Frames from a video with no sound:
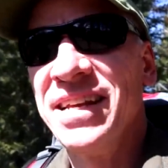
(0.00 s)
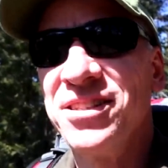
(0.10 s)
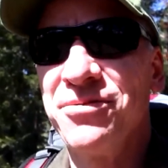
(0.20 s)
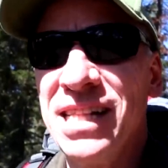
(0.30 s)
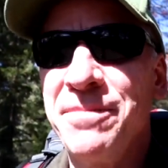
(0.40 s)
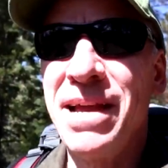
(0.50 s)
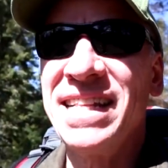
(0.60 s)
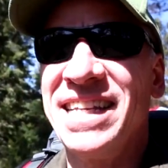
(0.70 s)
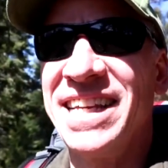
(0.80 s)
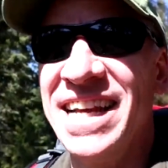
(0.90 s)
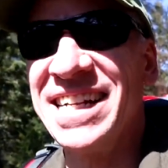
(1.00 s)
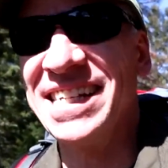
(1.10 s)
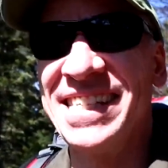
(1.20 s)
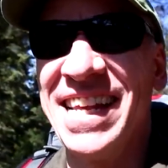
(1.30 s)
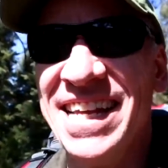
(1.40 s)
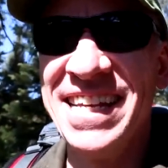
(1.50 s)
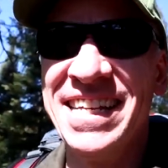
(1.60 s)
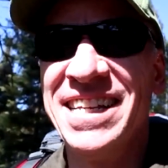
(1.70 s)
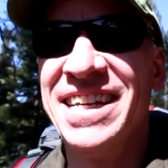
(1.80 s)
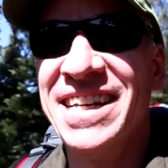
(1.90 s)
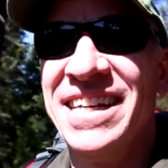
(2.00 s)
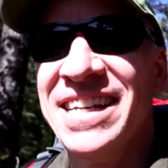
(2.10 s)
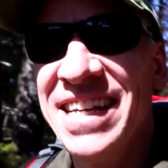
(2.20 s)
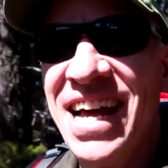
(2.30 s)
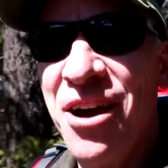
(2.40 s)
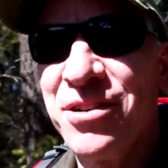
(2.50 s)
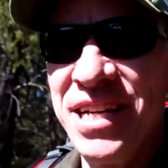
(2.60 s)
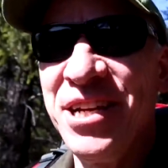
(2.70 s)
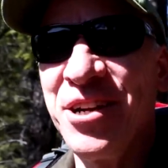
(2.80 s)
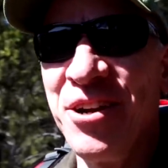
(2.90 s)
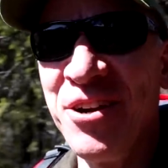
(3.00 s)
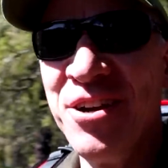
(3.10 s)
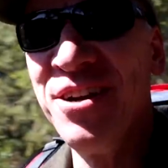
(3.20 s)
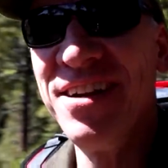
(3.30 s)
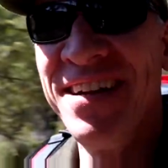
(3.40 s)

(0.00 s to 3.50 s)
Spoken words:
is really meant to get us out here.